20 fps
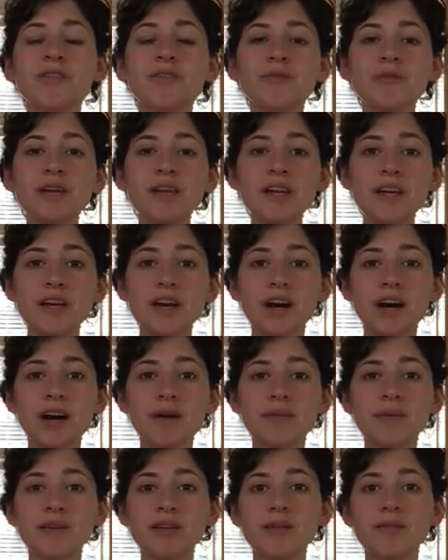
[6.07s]
three
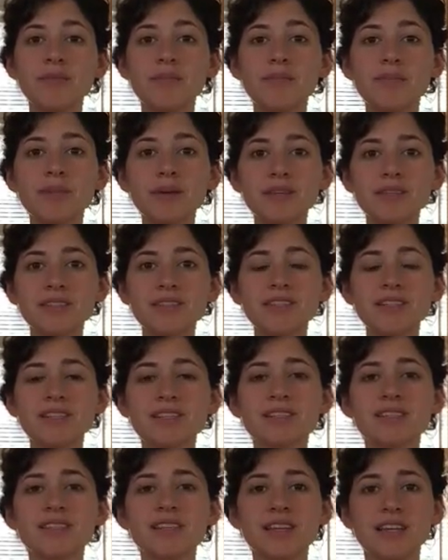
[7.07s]
common
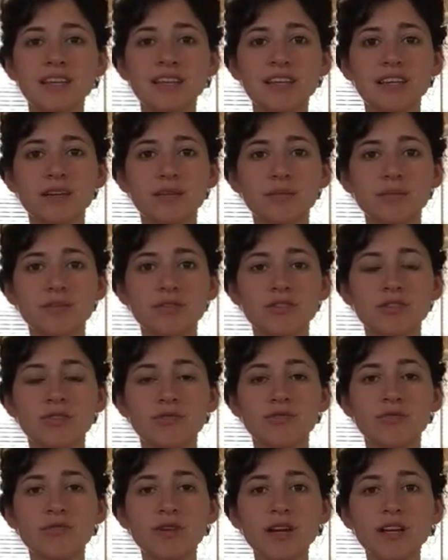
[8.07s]
business idioms,
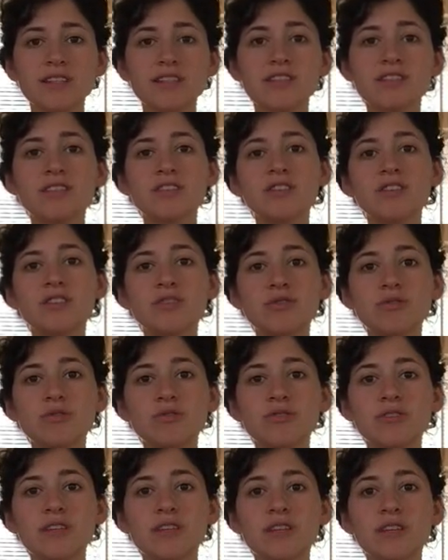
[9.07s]
so phrases
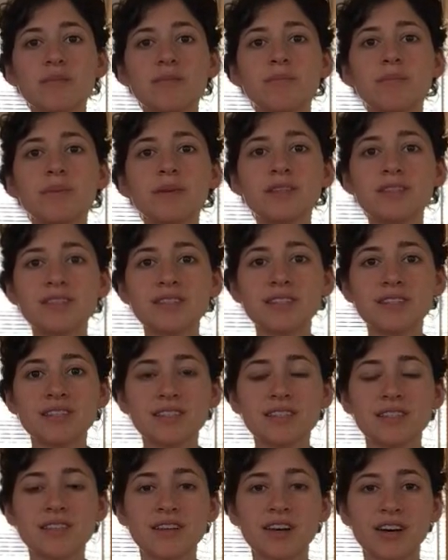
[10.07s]
used in a
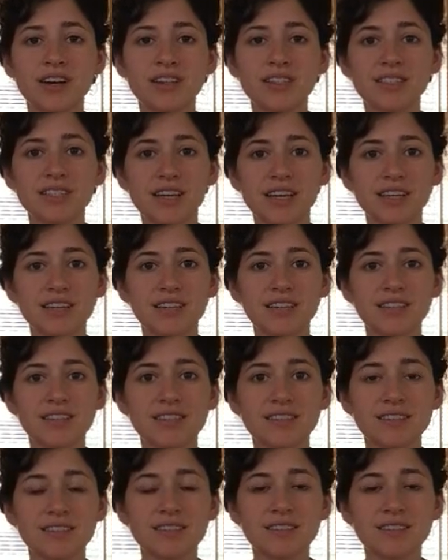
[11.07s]
business context.